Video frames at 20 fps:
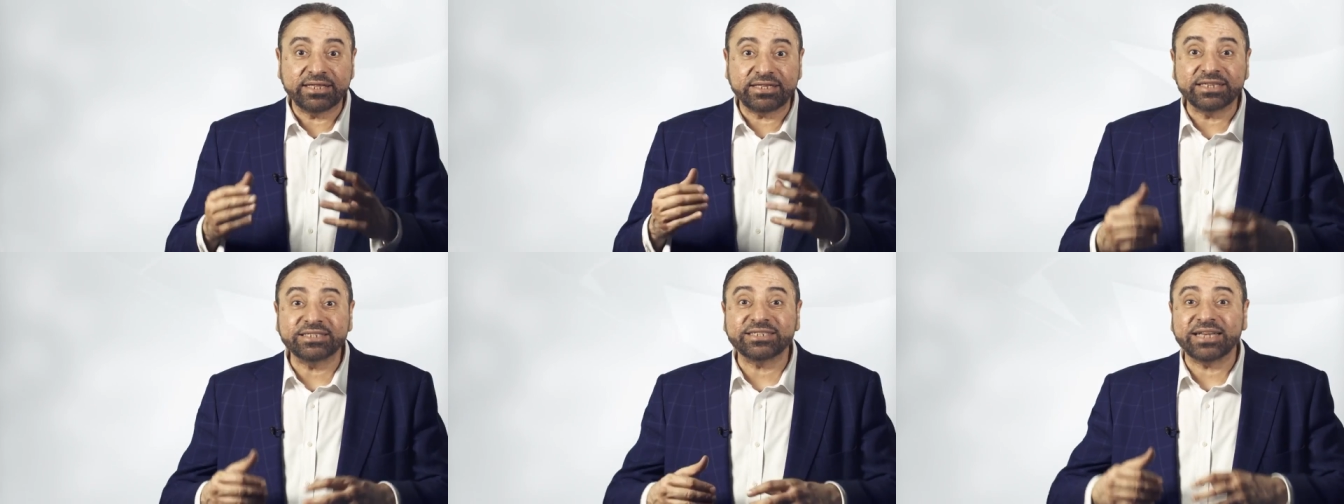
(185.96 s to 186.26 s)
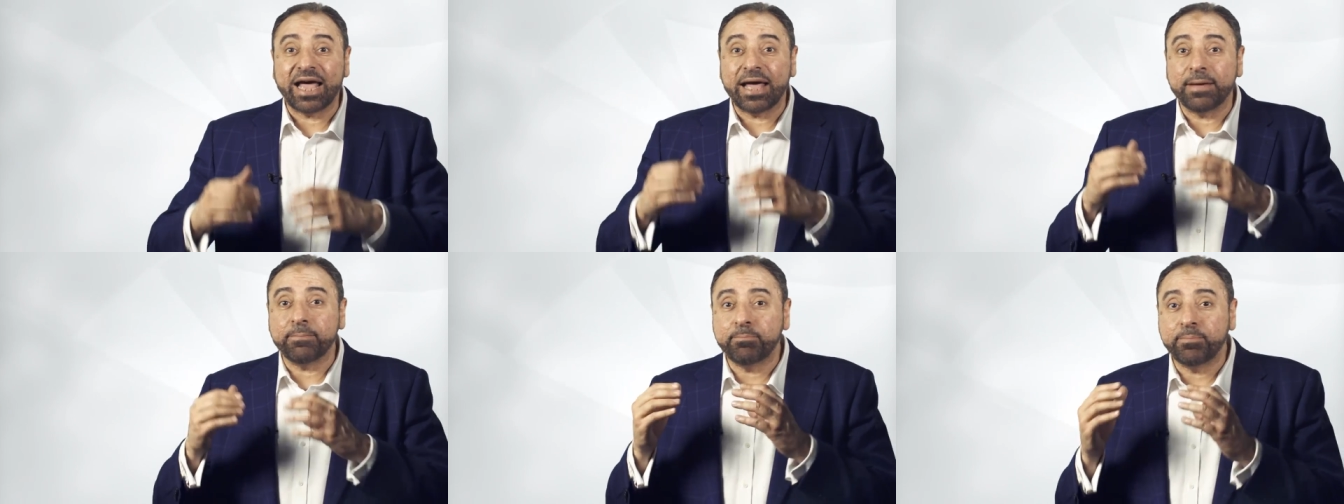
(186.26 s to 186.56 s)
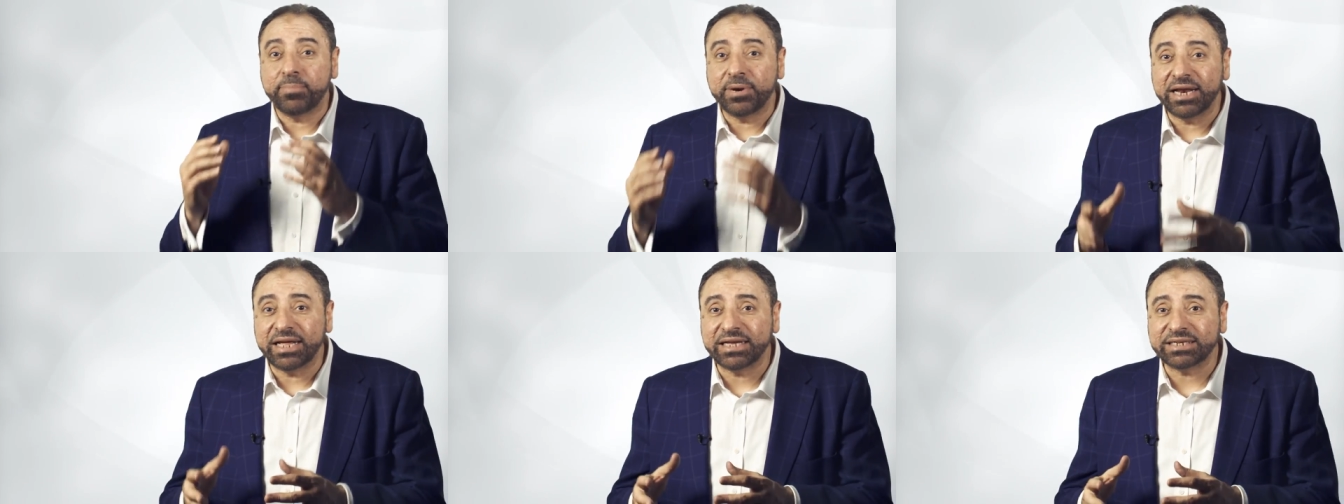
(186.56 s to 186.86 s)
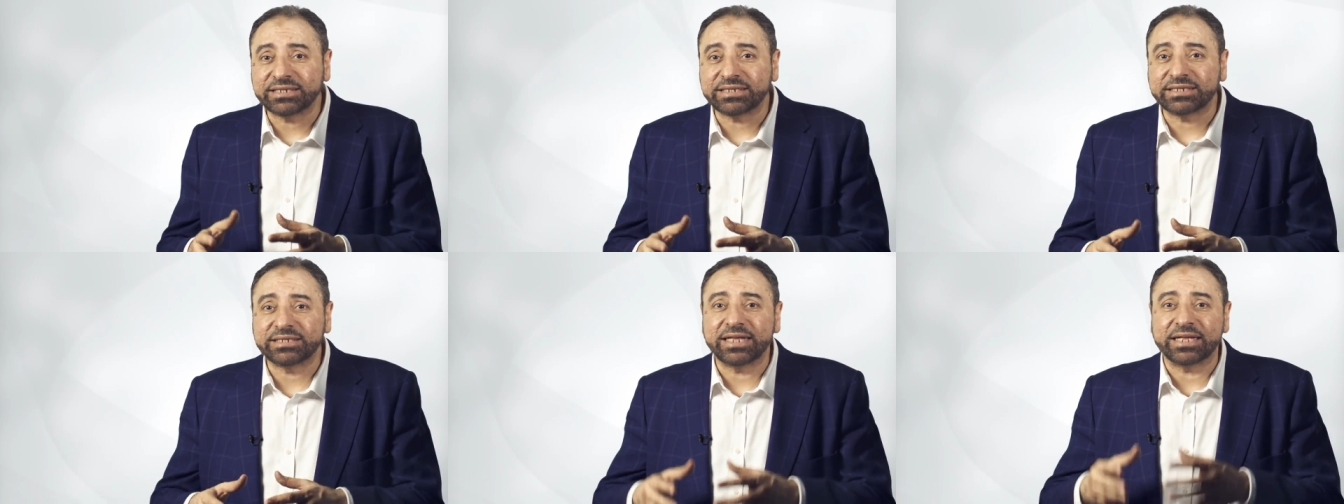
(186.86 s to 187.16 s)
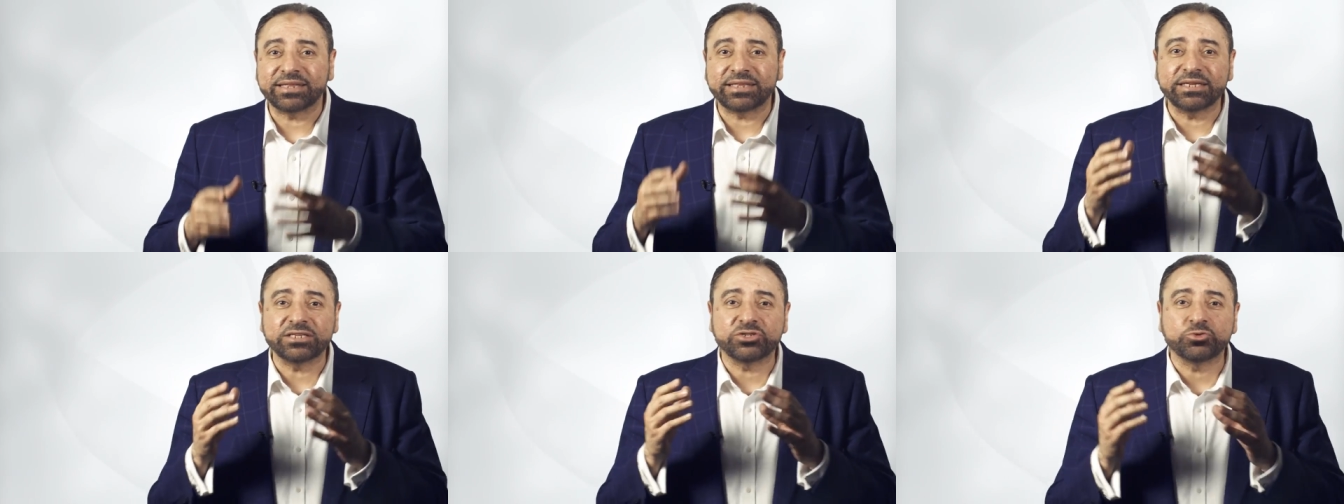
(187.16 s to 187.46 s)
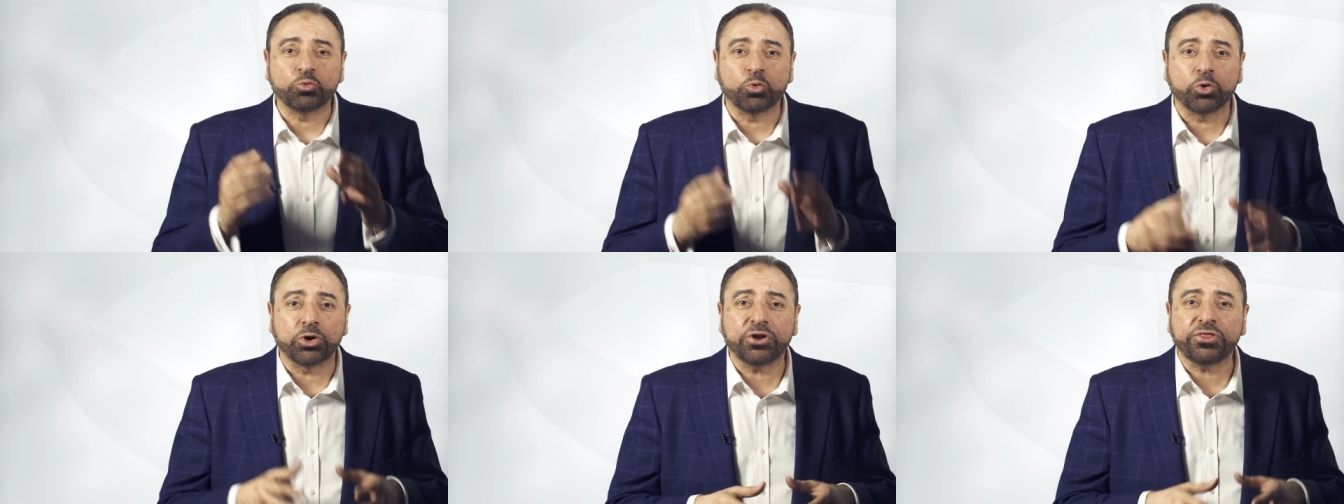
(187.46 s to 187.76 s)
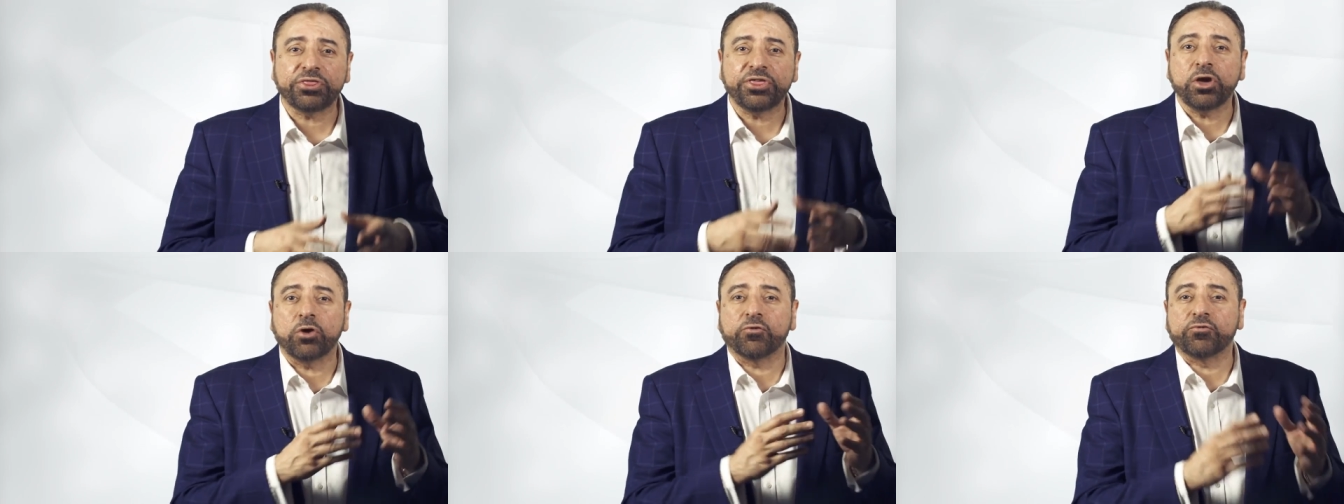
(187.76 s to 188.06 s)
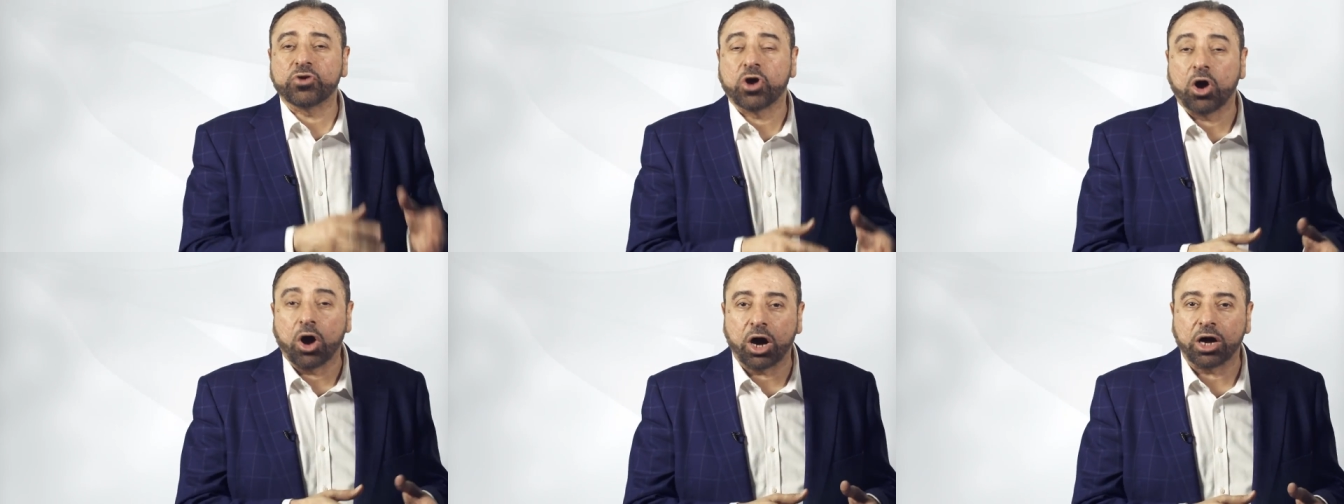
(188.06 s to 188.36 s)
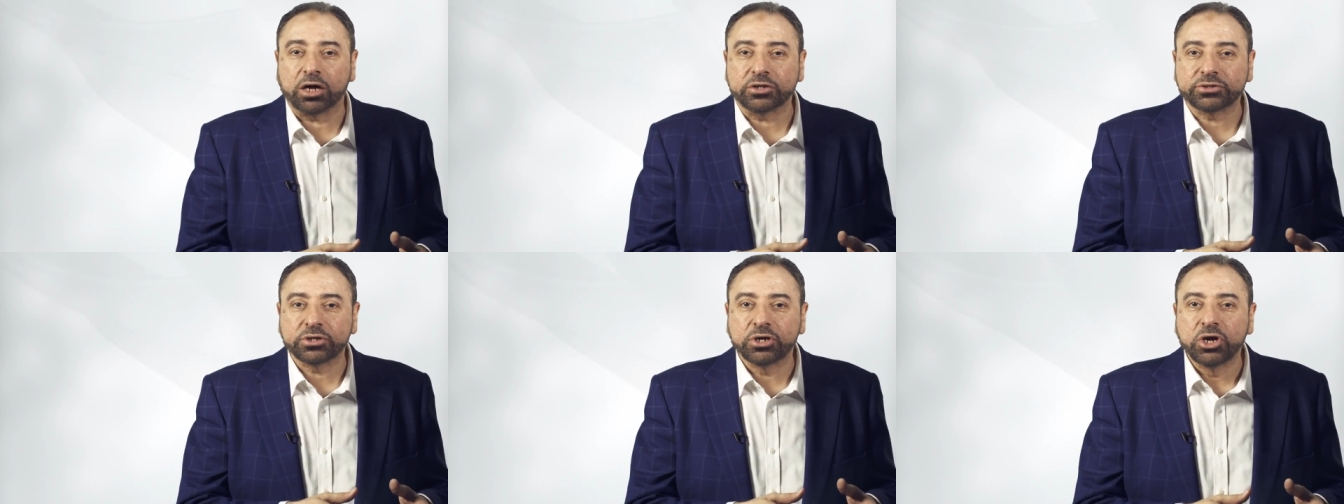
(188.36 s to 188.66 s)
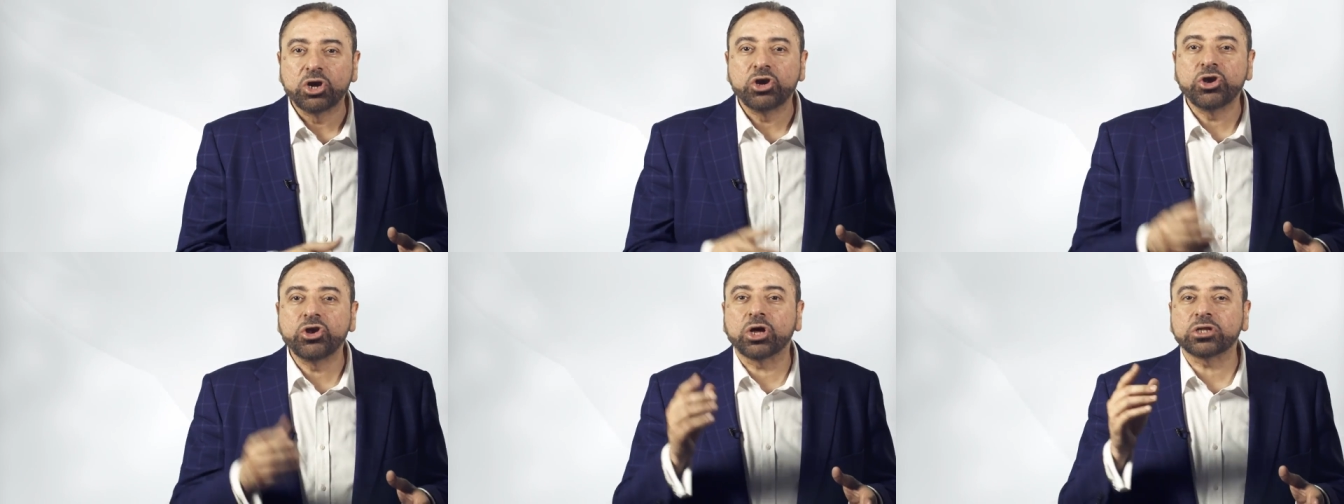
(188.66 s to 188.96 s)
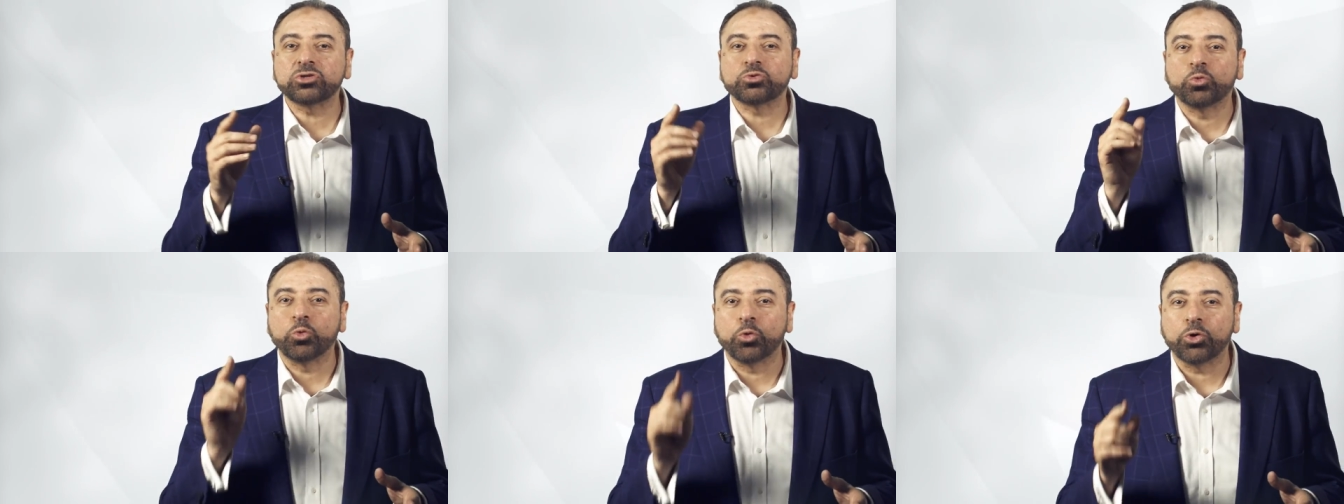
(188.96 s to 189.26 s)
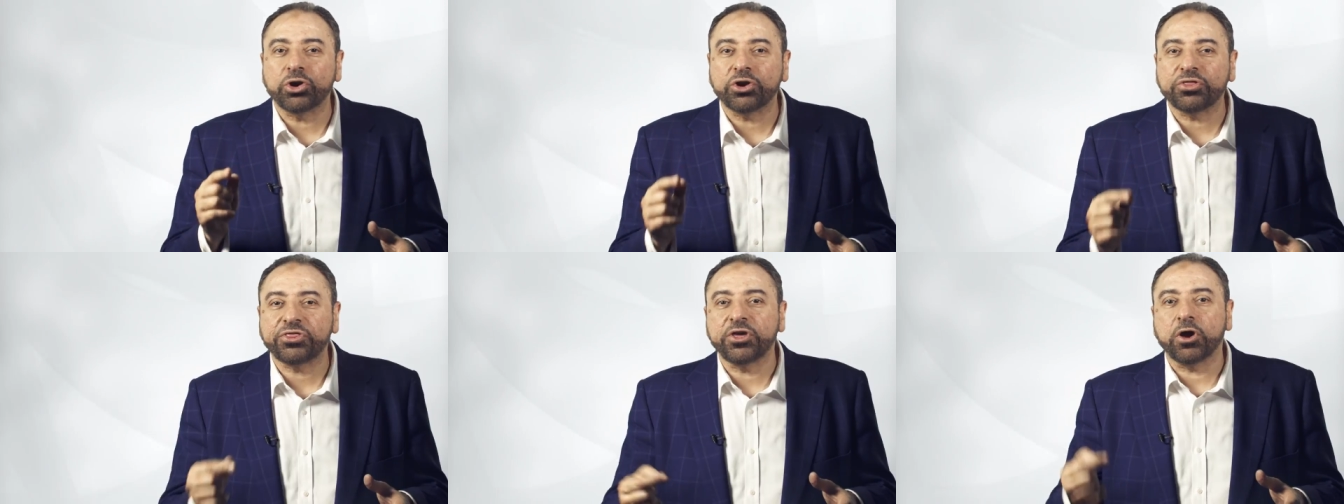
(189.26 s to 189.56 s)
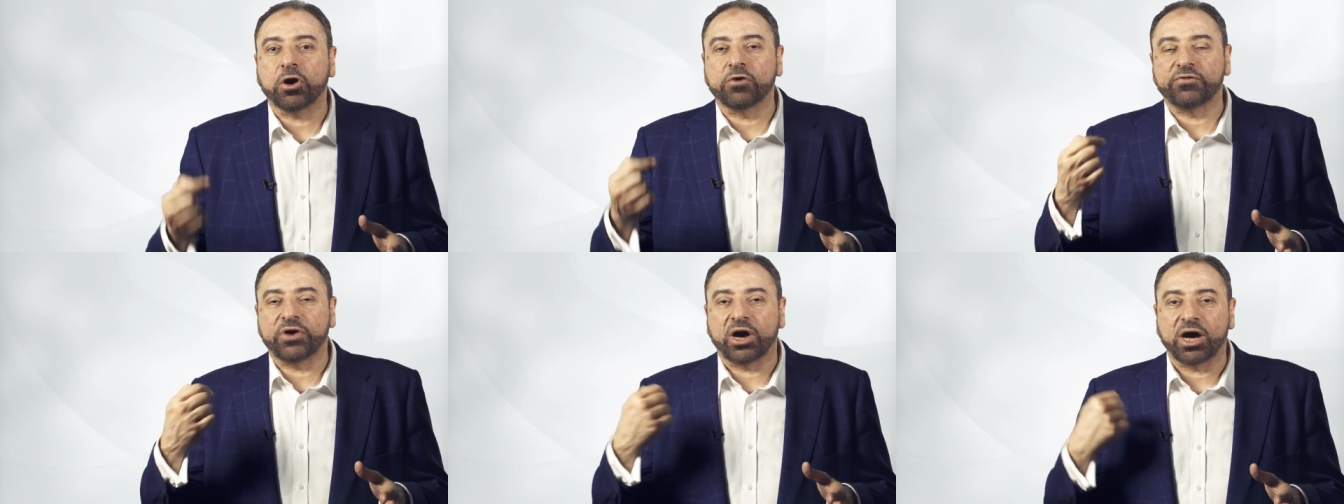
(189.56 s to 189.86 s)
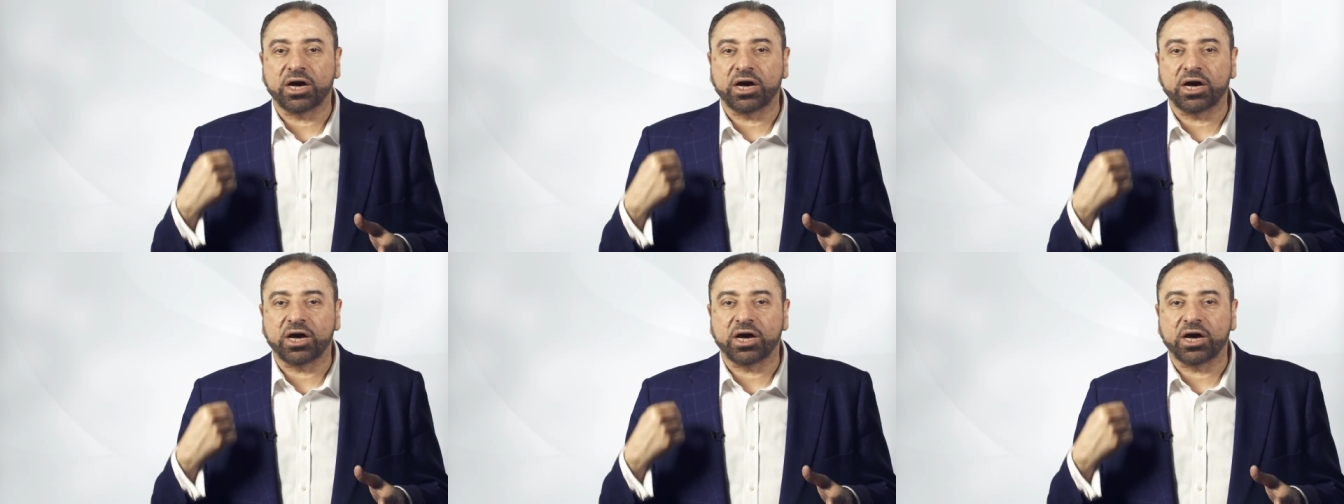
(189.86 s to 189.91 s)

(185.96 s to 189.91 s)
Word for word: It is a bliss that is worthy of God, not worthy of